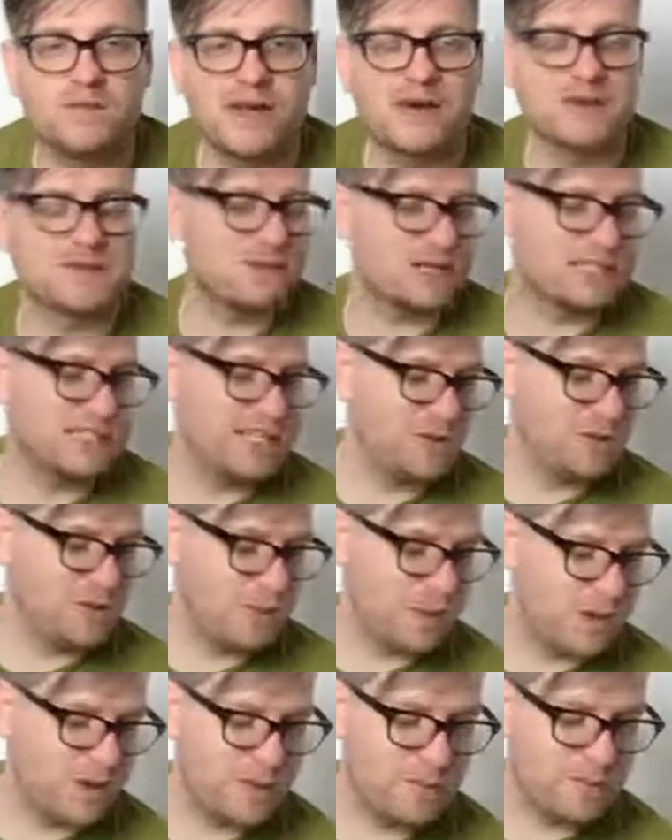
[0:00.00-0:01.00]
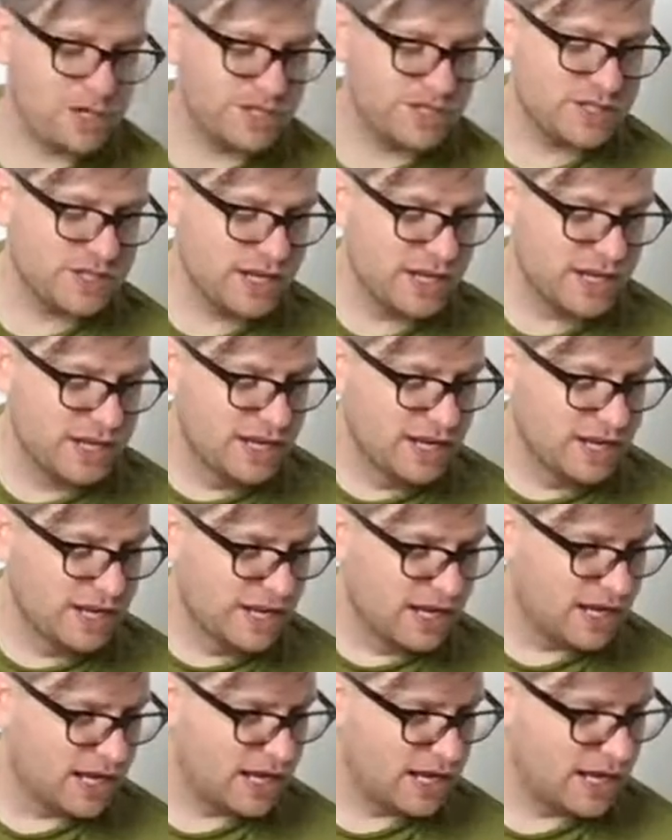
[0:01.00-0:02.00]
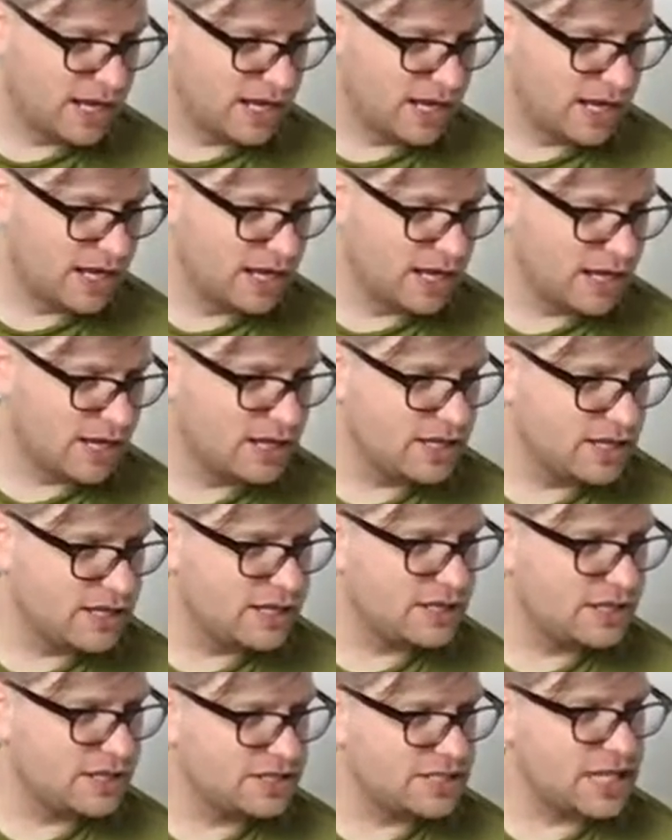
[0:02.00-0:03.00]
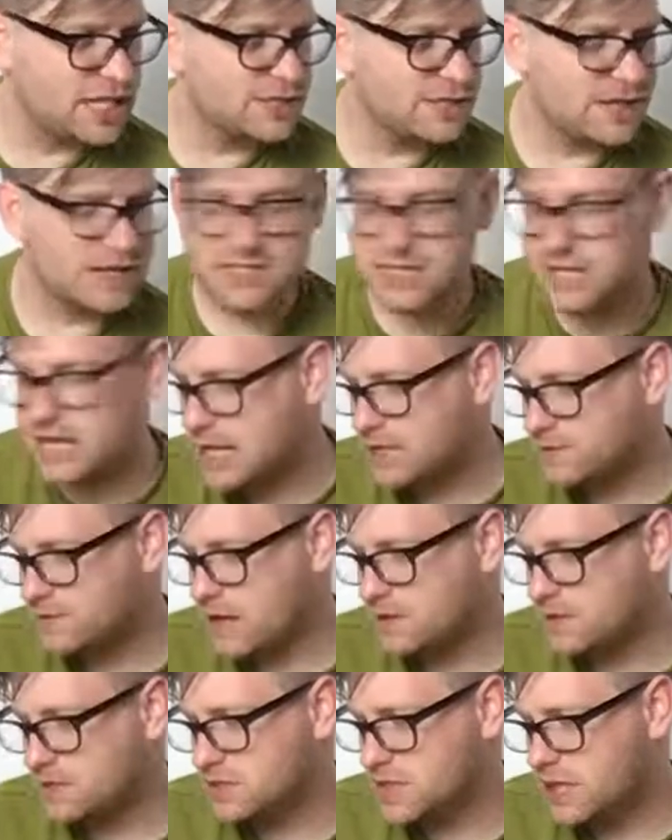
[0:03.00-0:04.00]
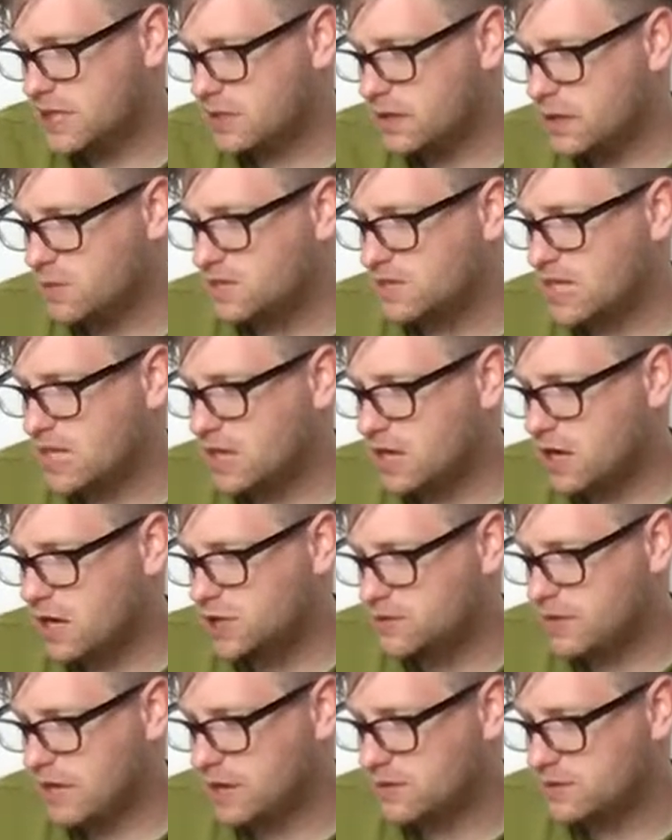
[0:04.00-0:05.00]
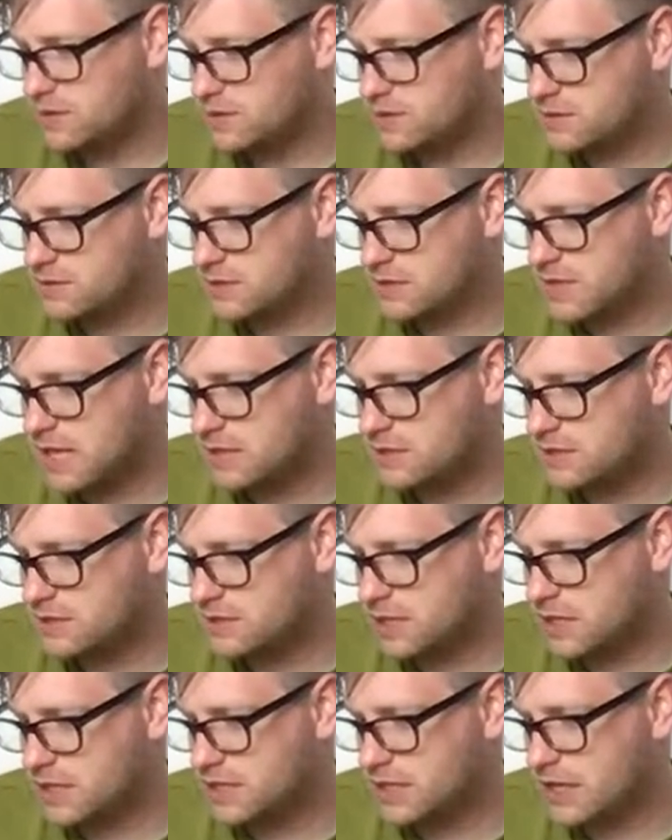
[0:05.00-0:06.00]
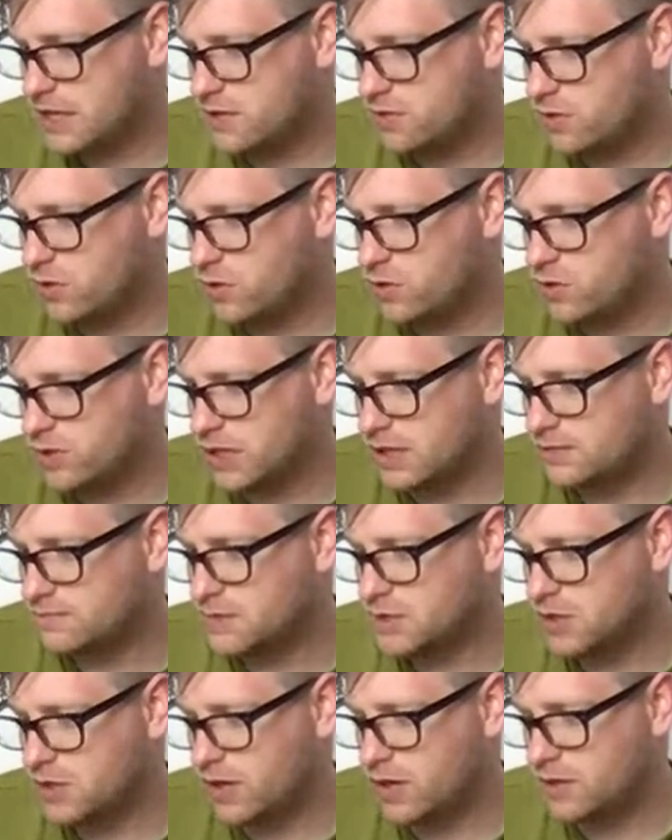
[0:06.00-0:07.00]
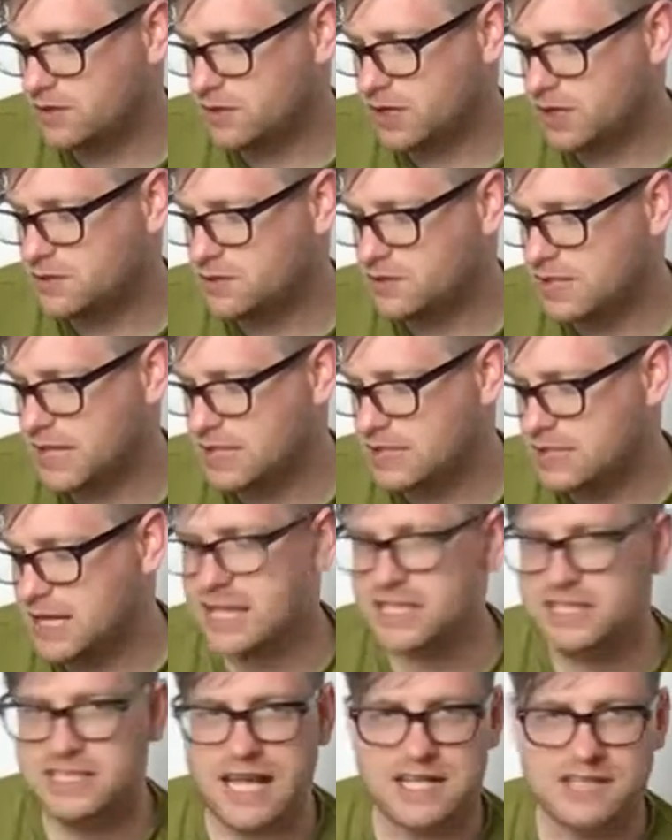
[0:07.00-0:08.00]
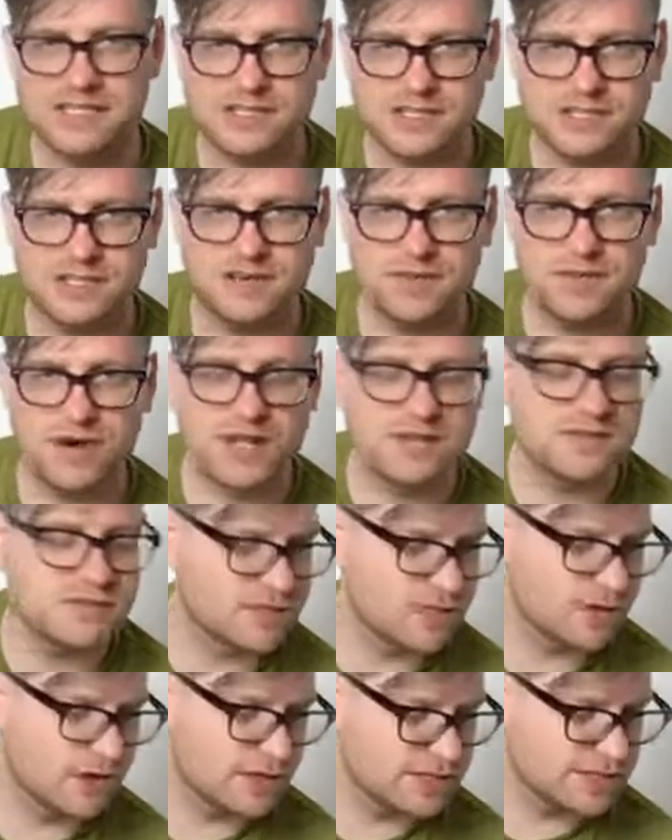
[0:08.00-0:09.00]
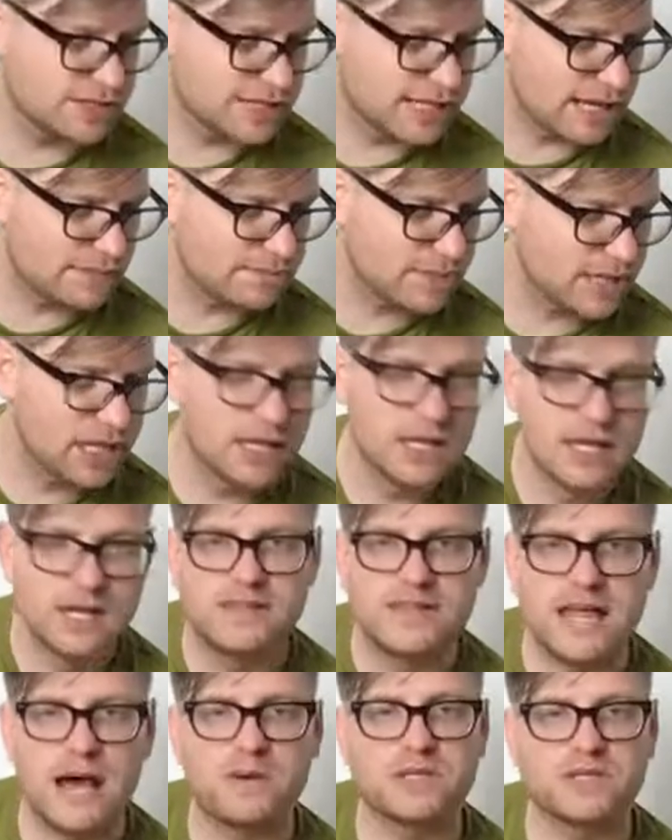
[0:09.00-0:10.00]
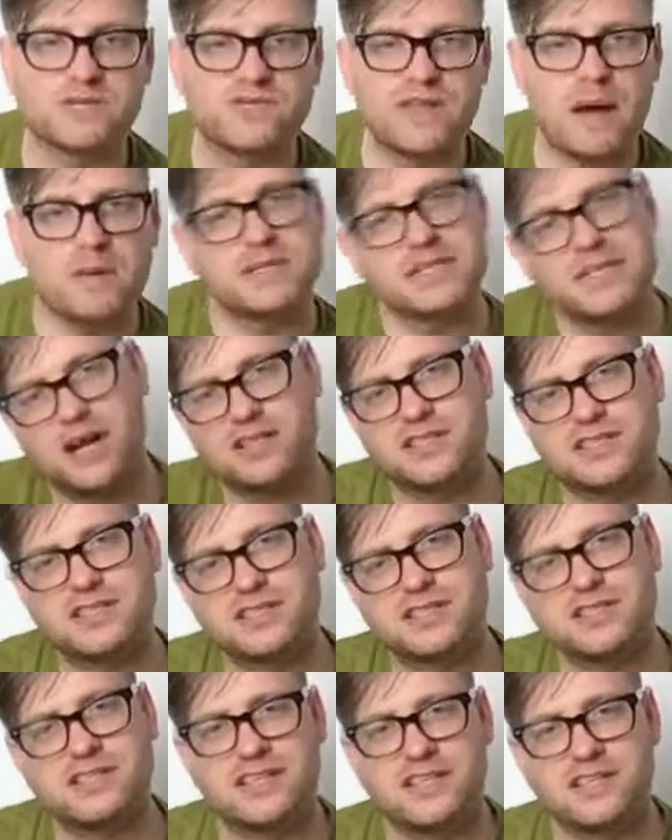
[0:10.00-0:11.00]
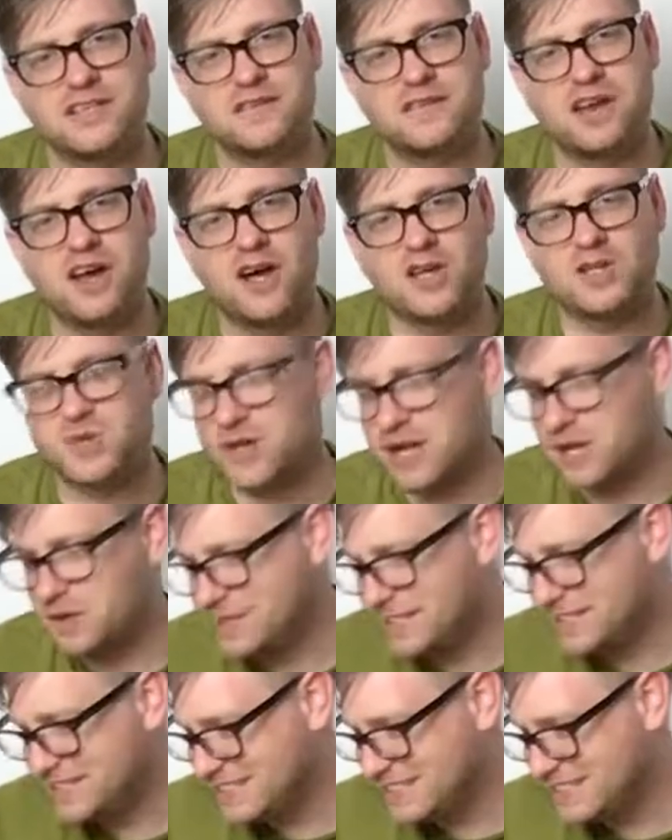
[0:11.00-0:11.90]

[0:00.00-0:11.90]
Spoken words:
That was my C3PO impression. The tennis round is the next round, isn't it? Or was that the last round? Did I do it in the wrong order? Sorry, I was going to do tennis next. Yes, you're right. Sorry, Sam. That was the answers to the last round.